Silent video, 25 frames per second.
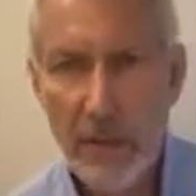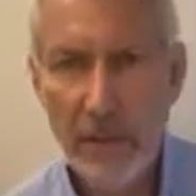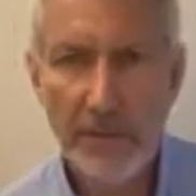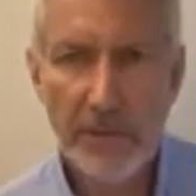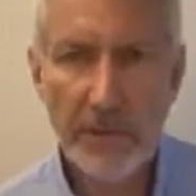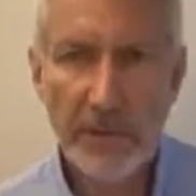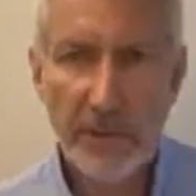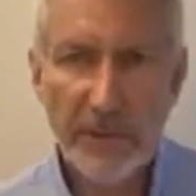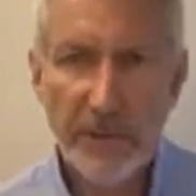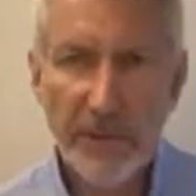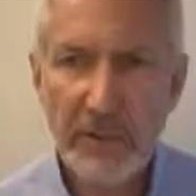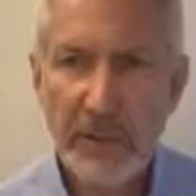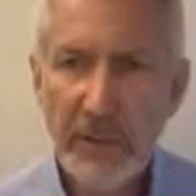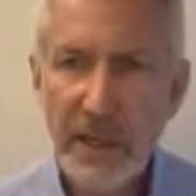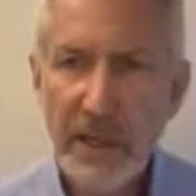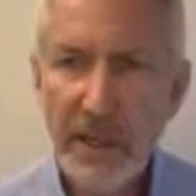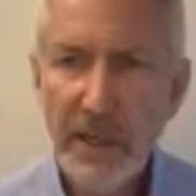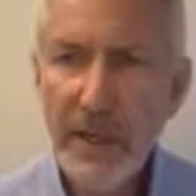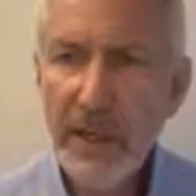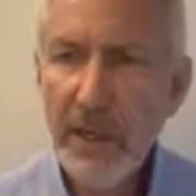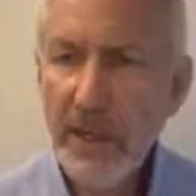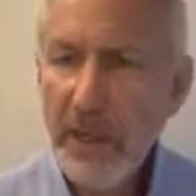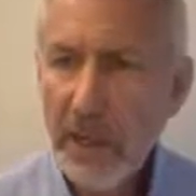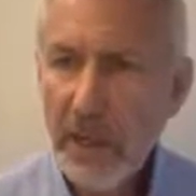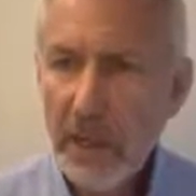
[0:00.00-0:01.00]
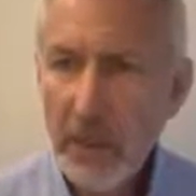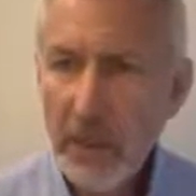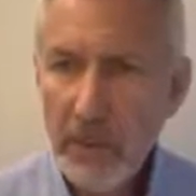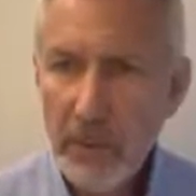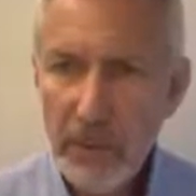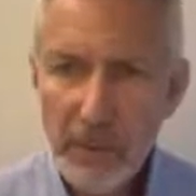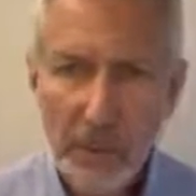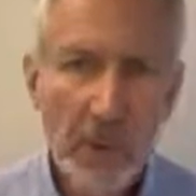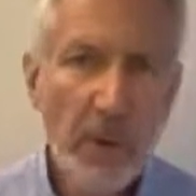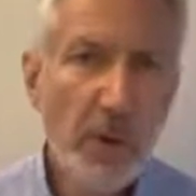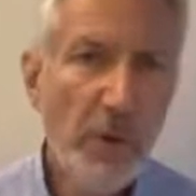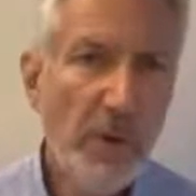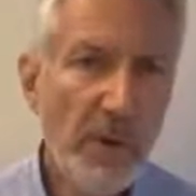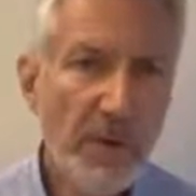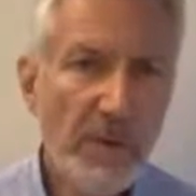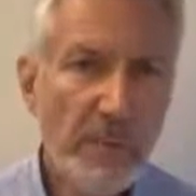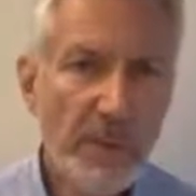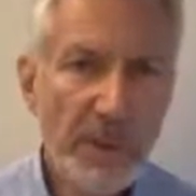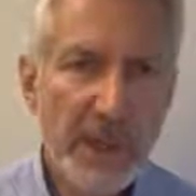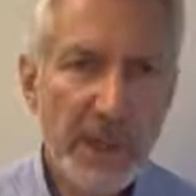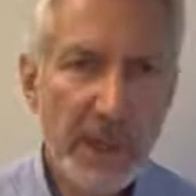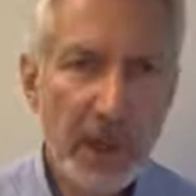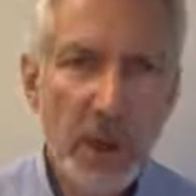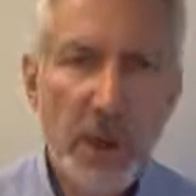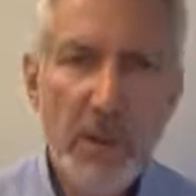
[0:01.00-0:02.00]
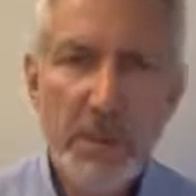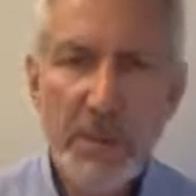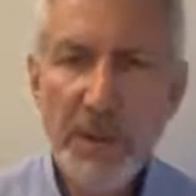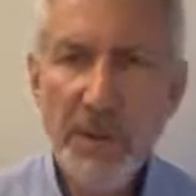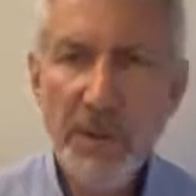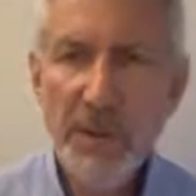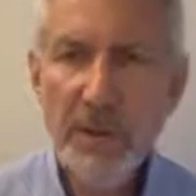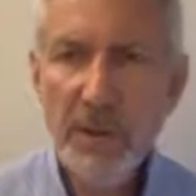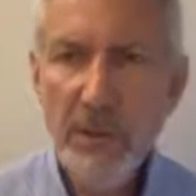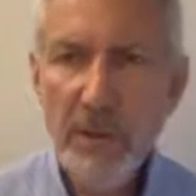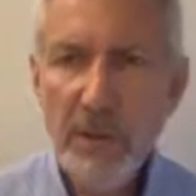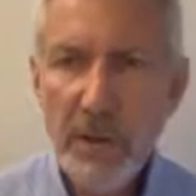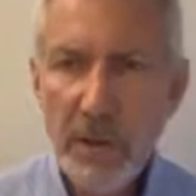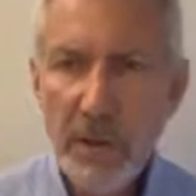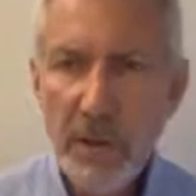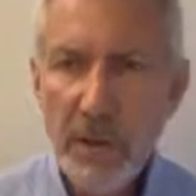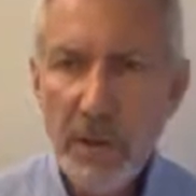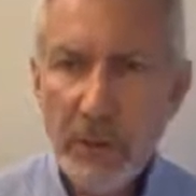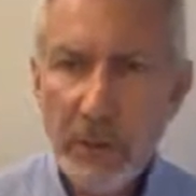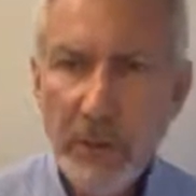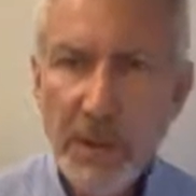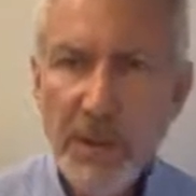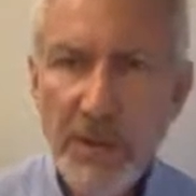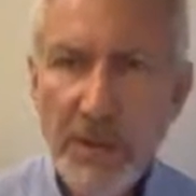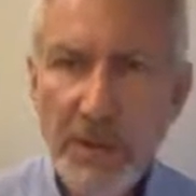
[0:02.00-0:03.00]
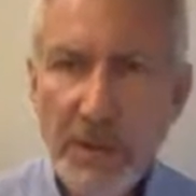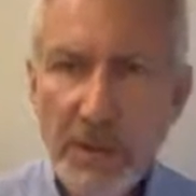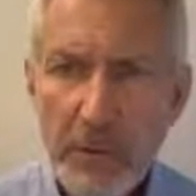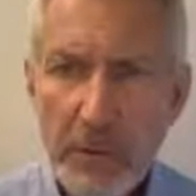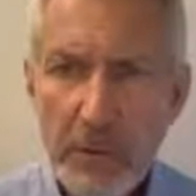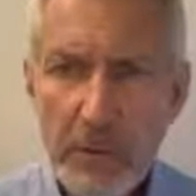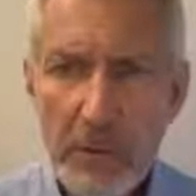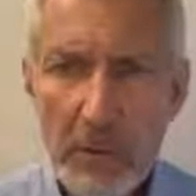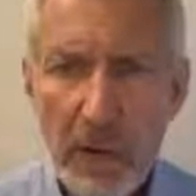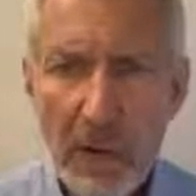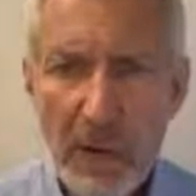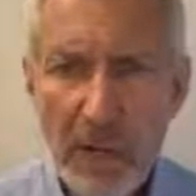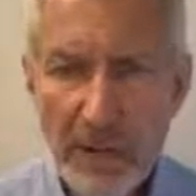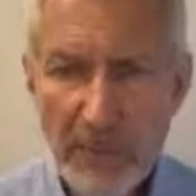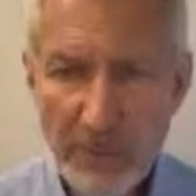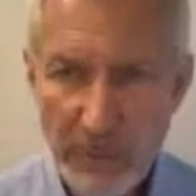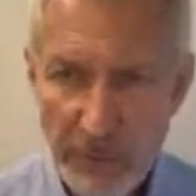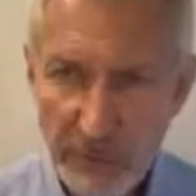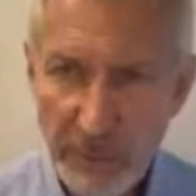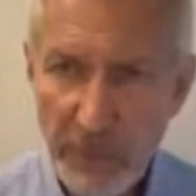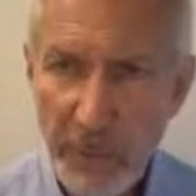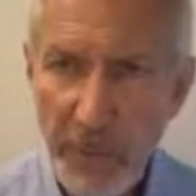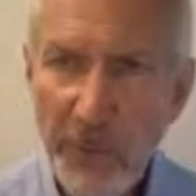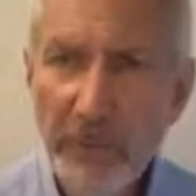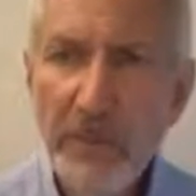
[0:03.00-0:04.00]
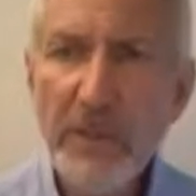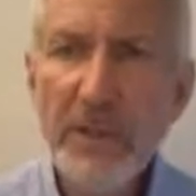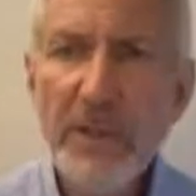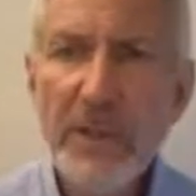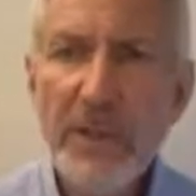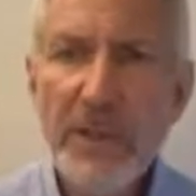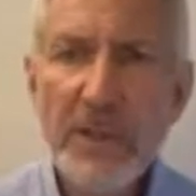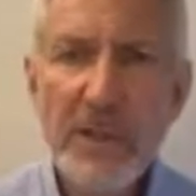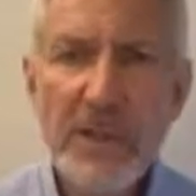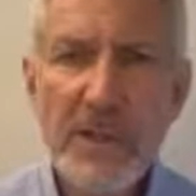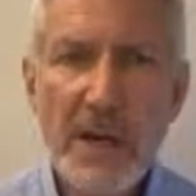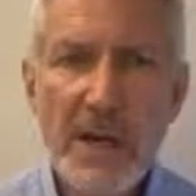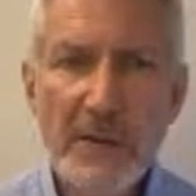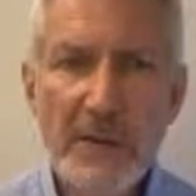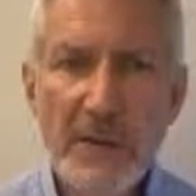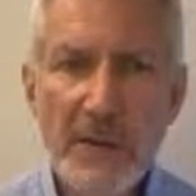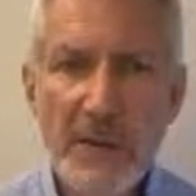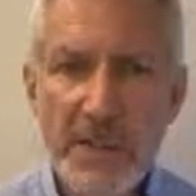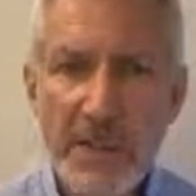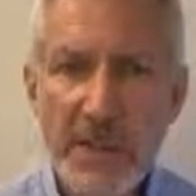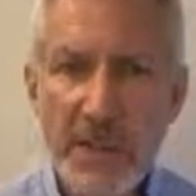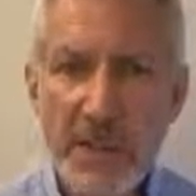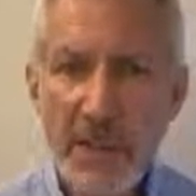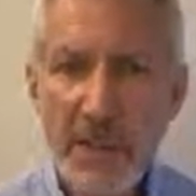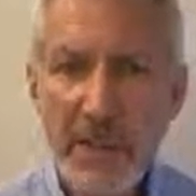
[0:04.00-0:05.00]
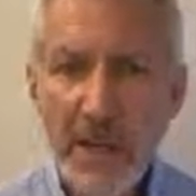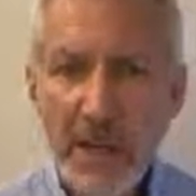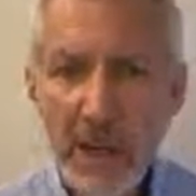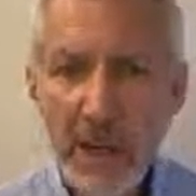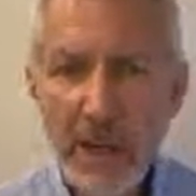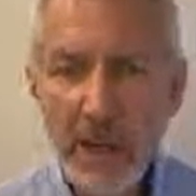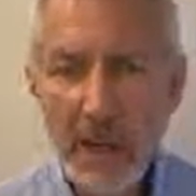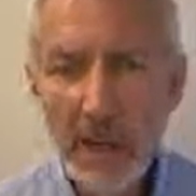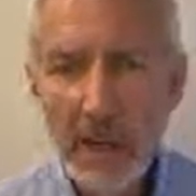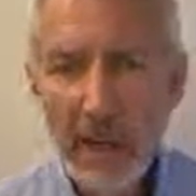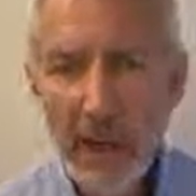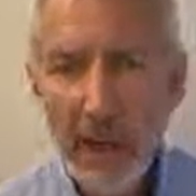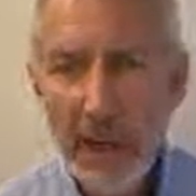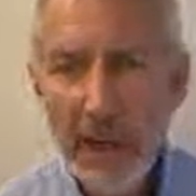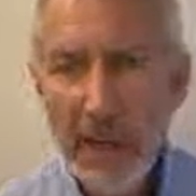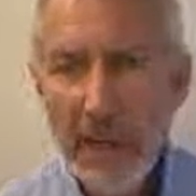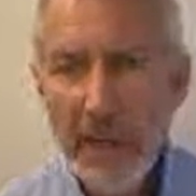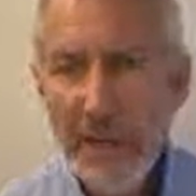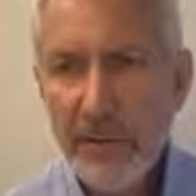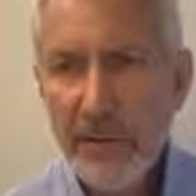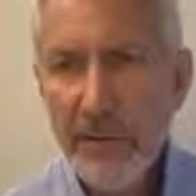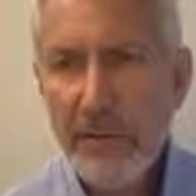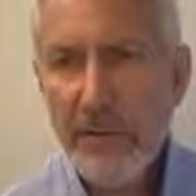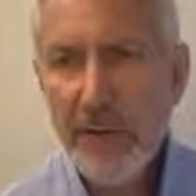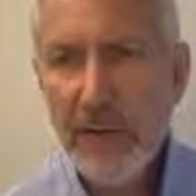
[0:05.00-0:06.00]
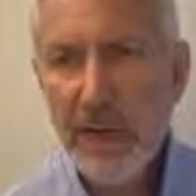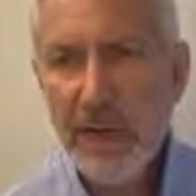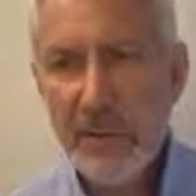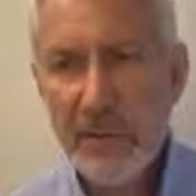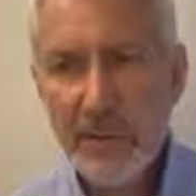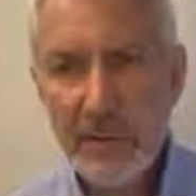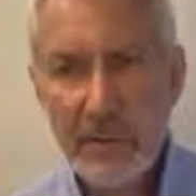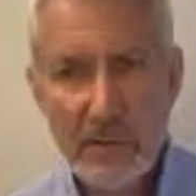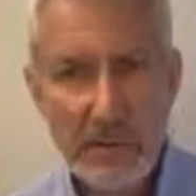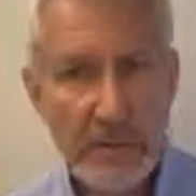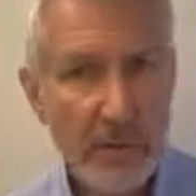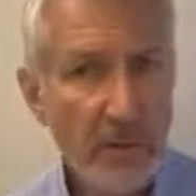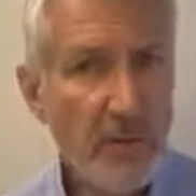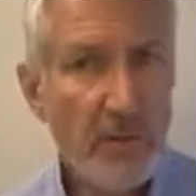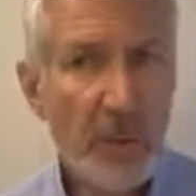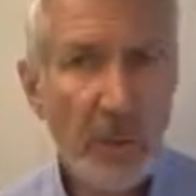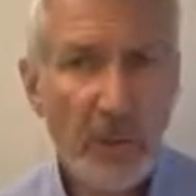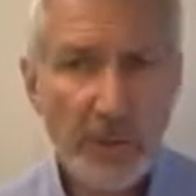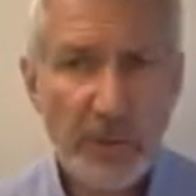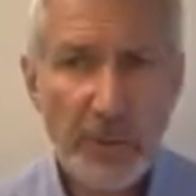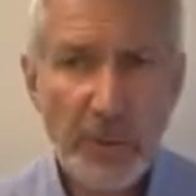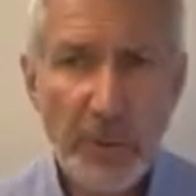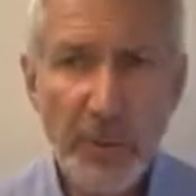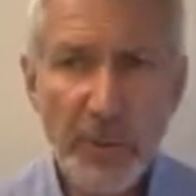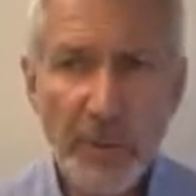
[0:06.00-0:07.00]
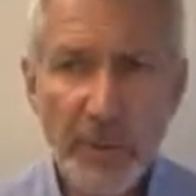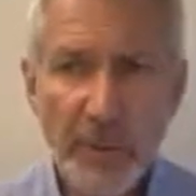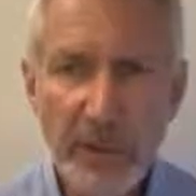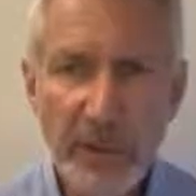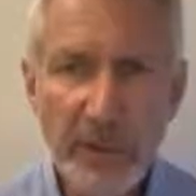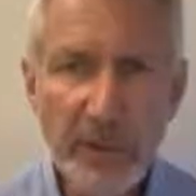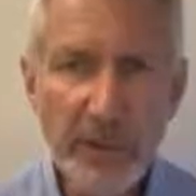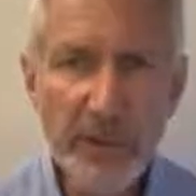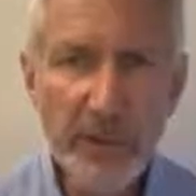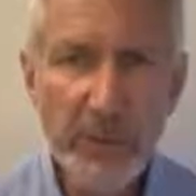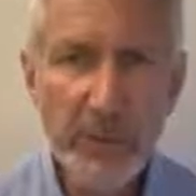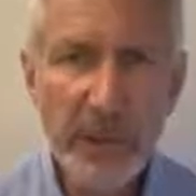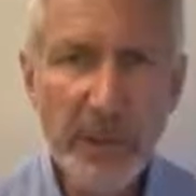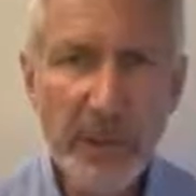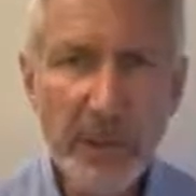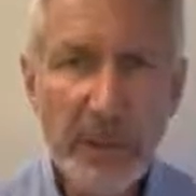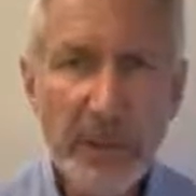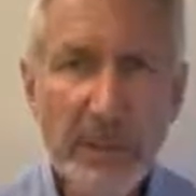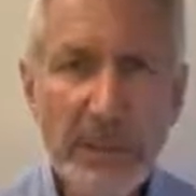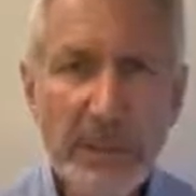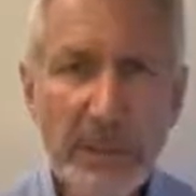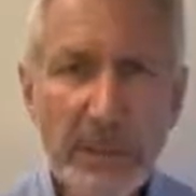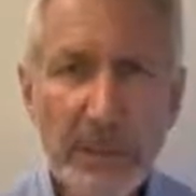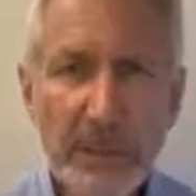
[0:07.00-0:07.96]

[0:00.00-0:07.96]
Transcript: Firstly, we will always be open with you and respond with integrity and respond promptly as well.